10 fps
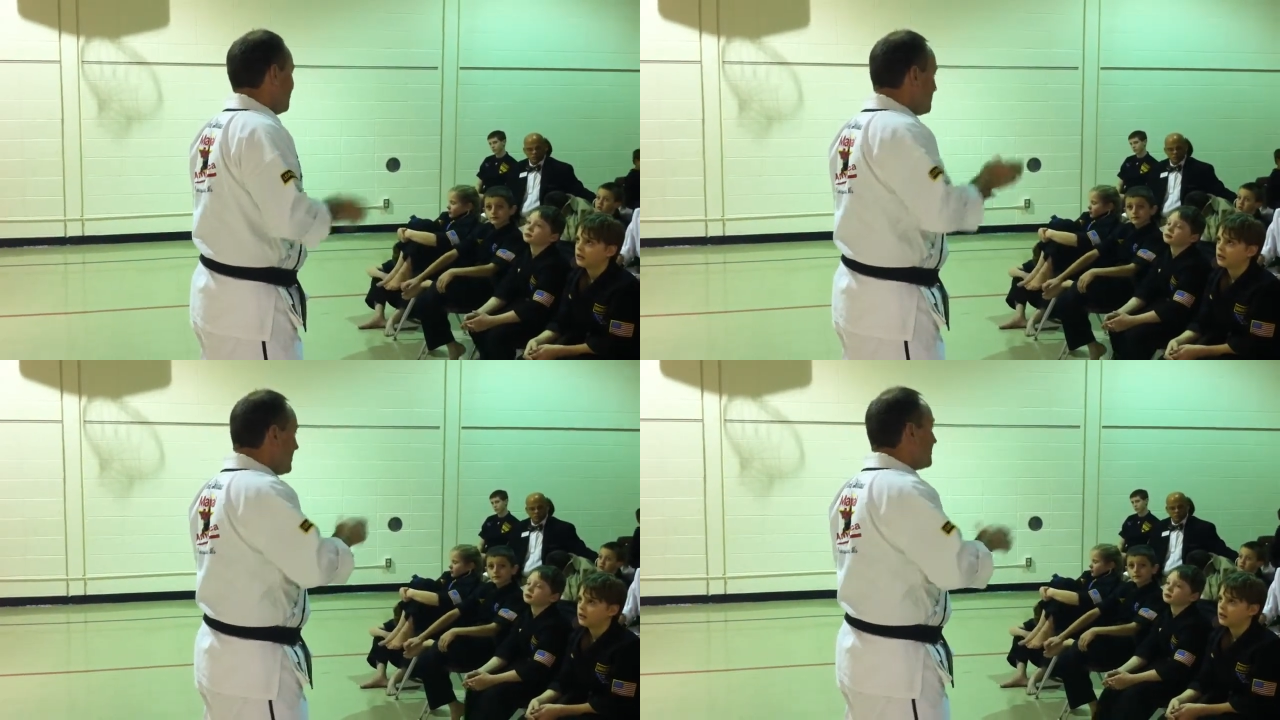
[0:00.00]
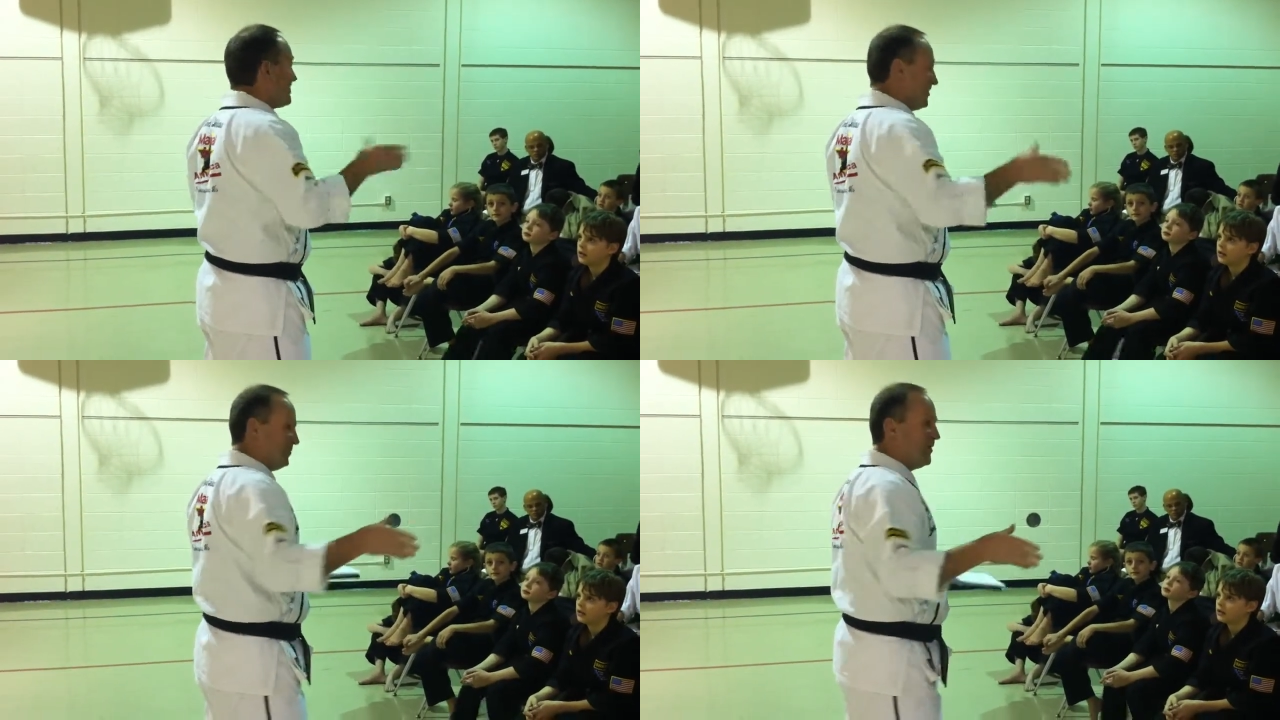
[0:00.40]
See, when you
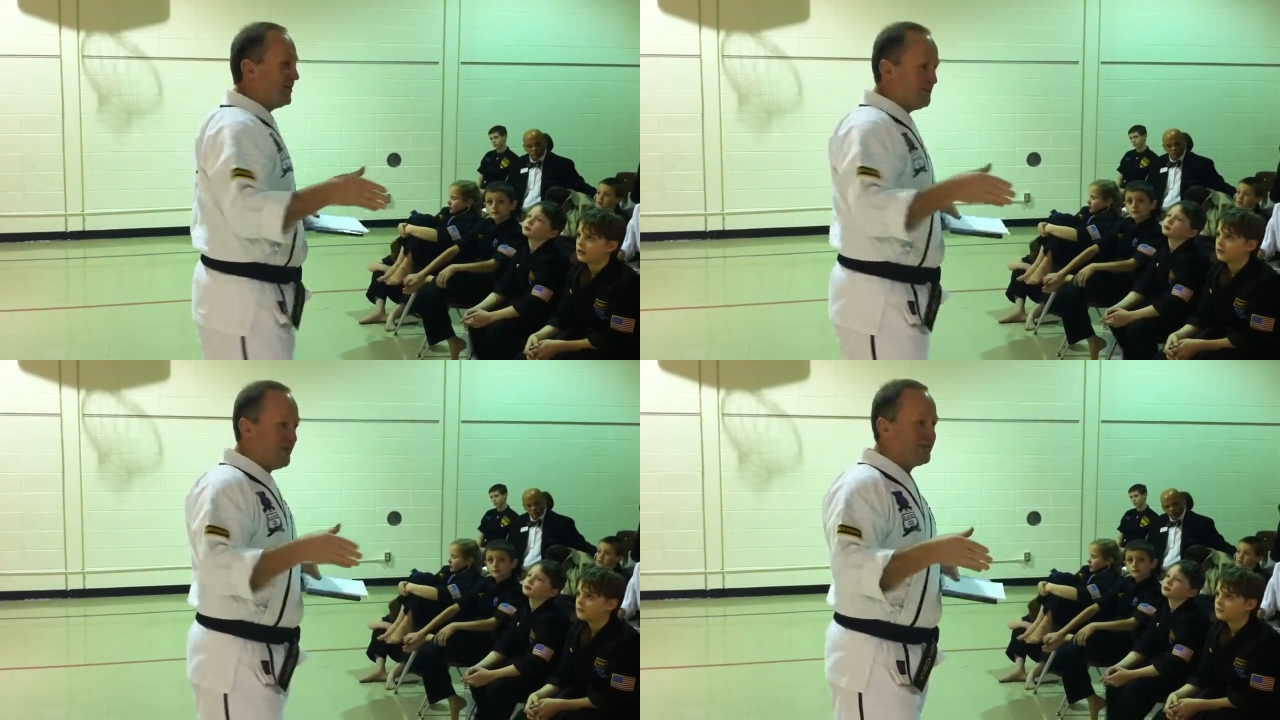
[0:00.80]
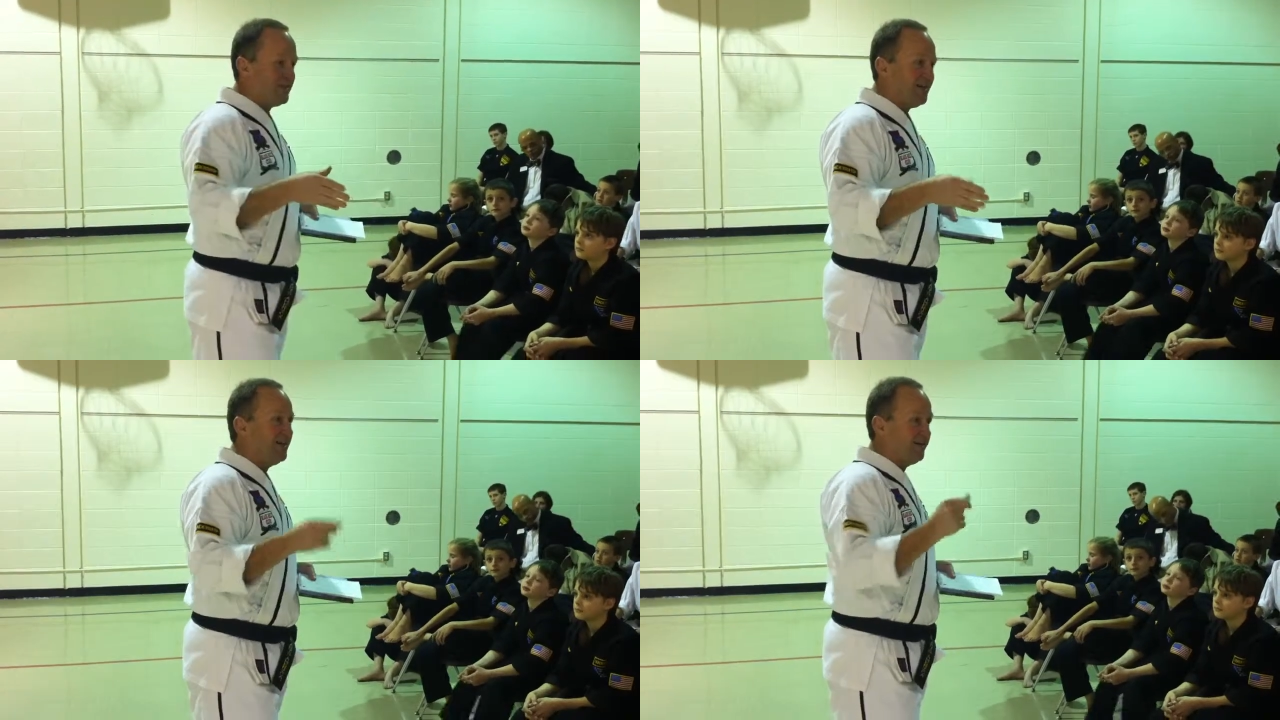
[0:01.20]
guys hit the bed
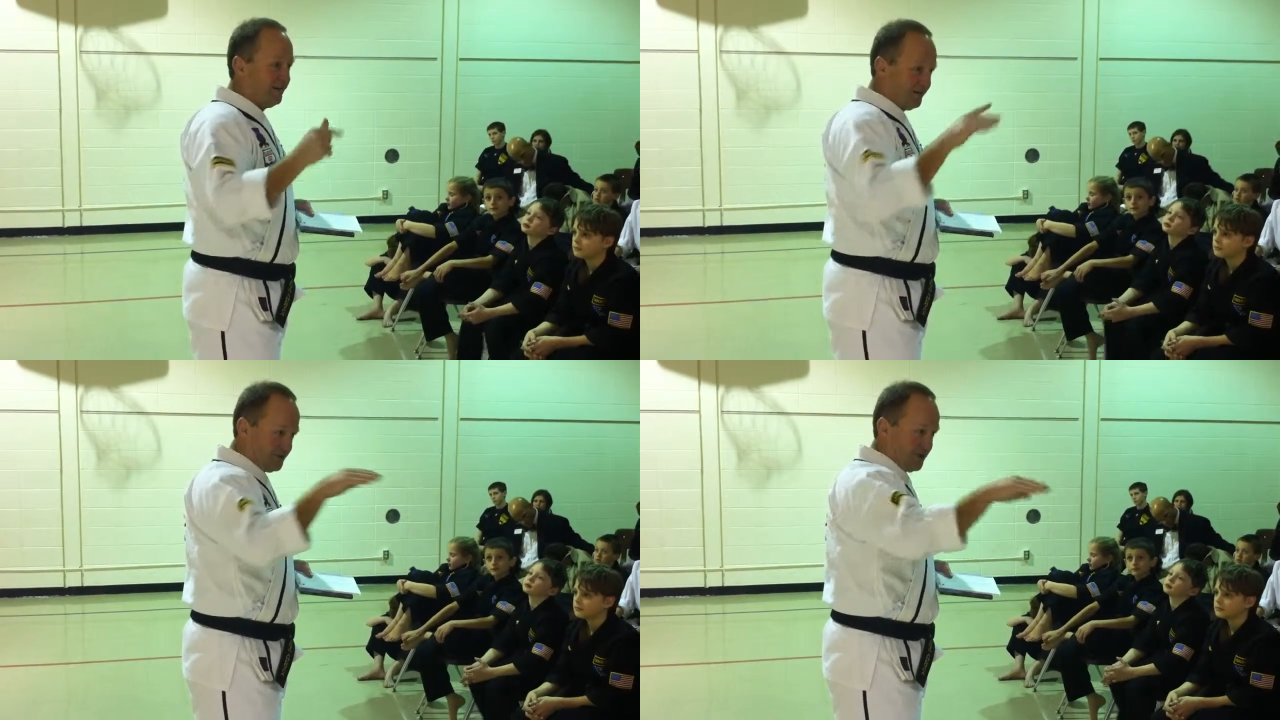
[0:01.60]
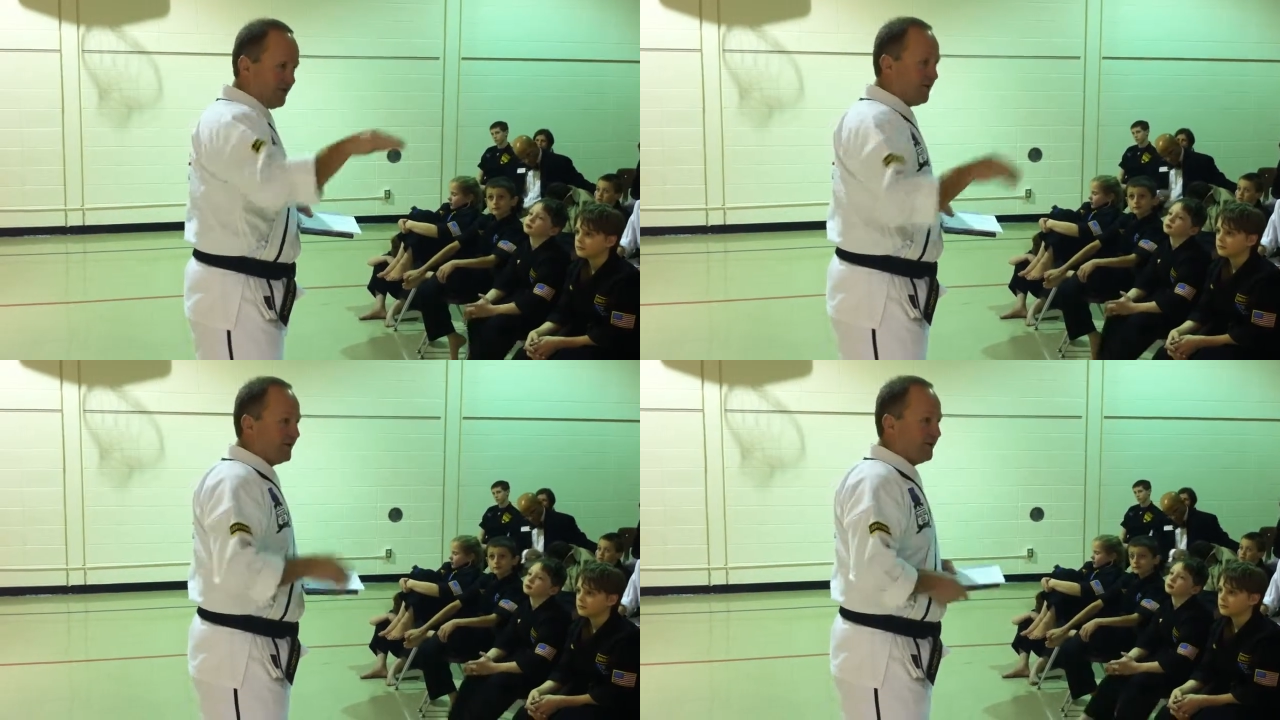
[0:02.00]
tonight,
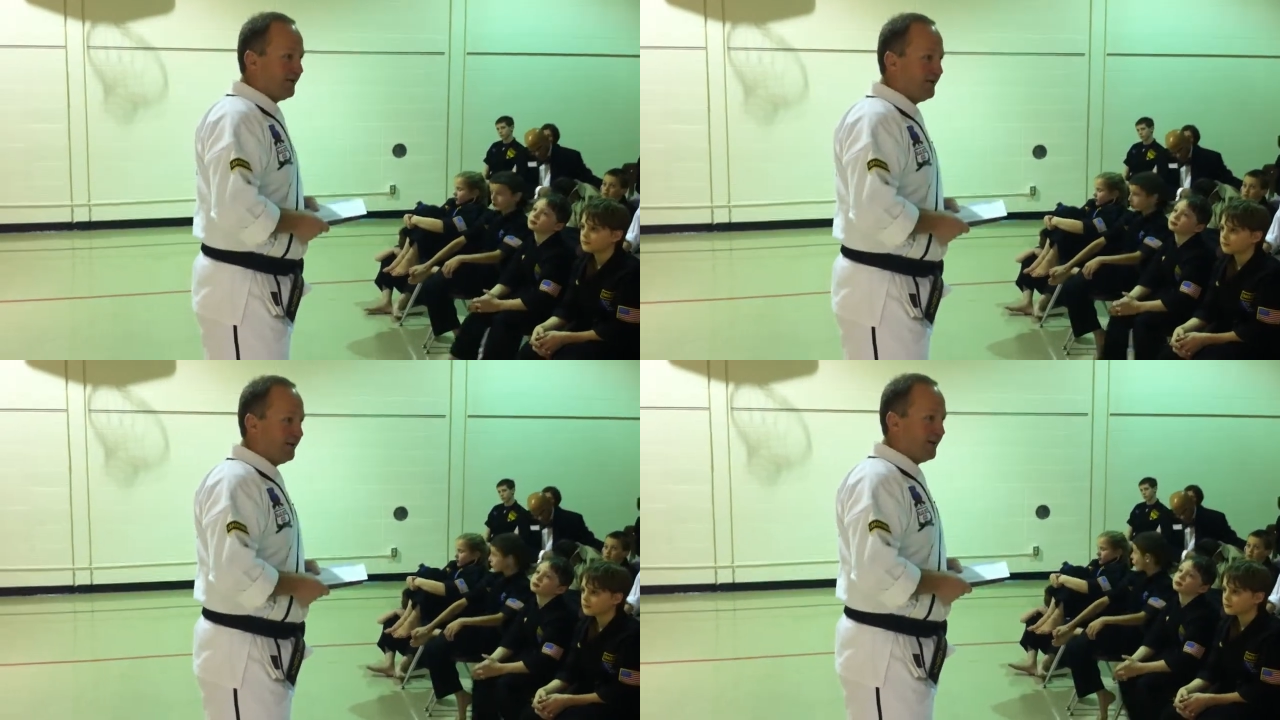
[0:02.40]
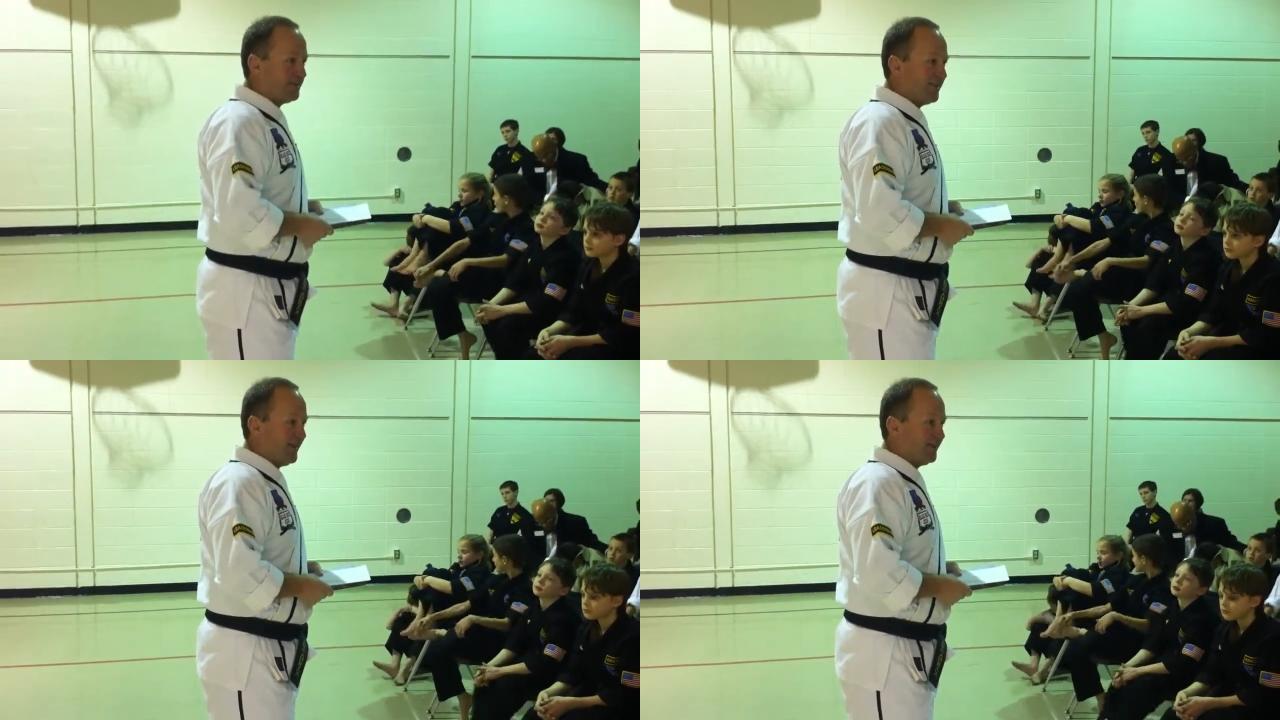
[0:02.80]
tired.
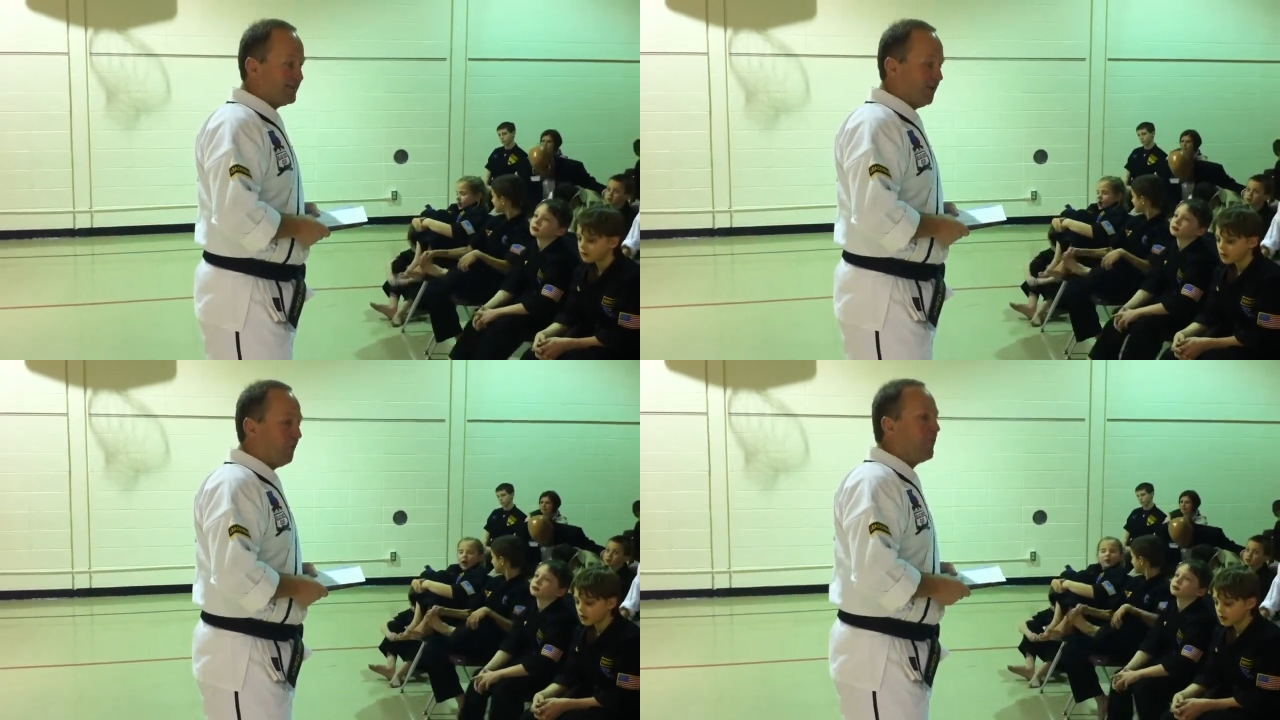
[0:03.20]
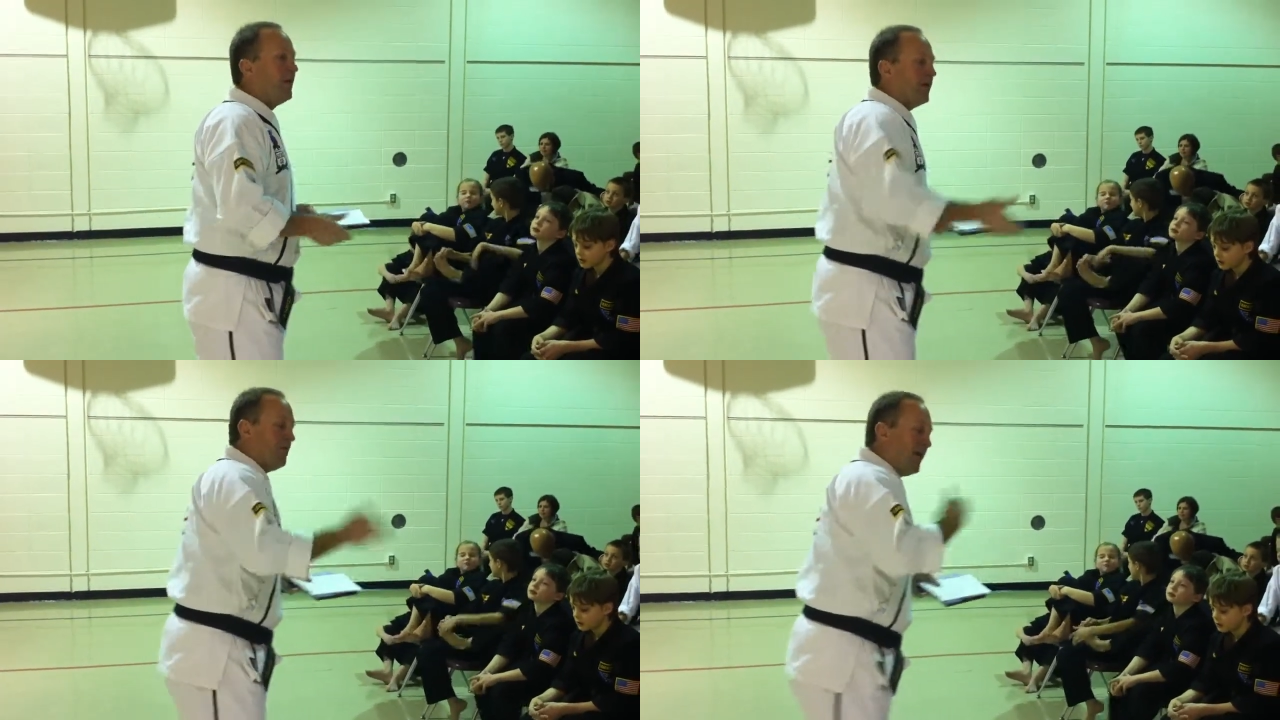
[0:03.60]
Lights out. So,
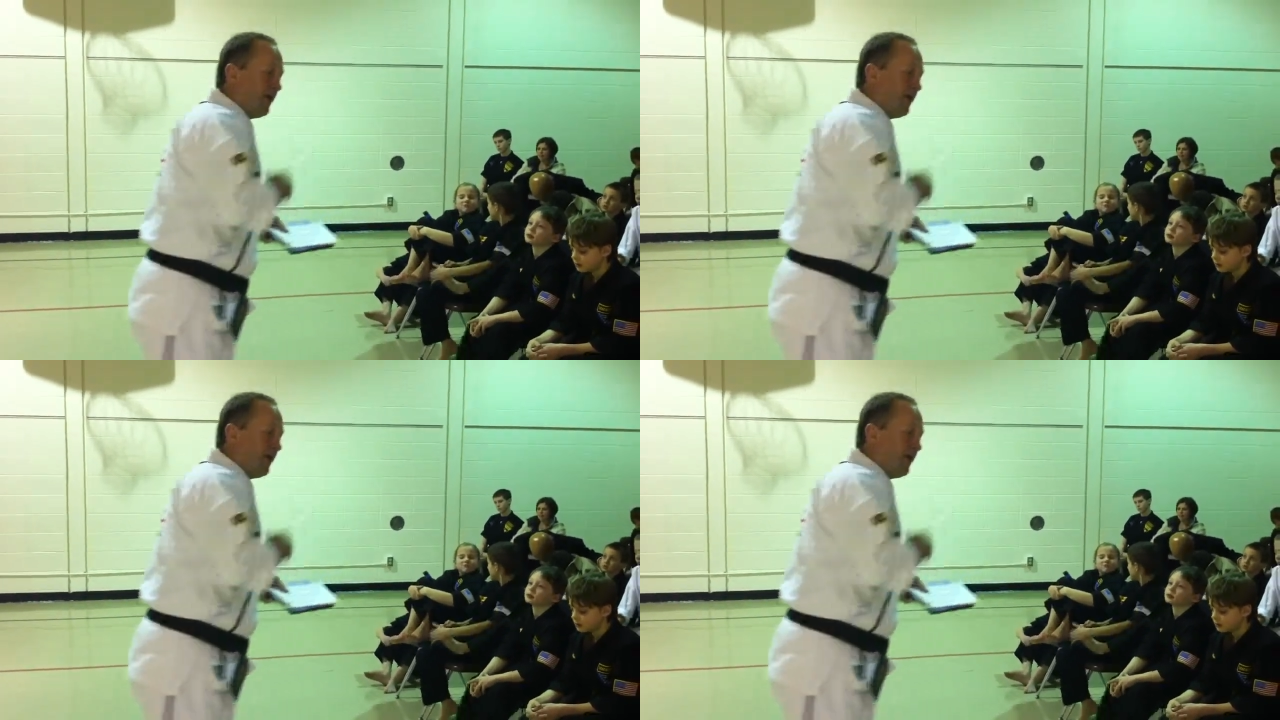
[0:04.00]
come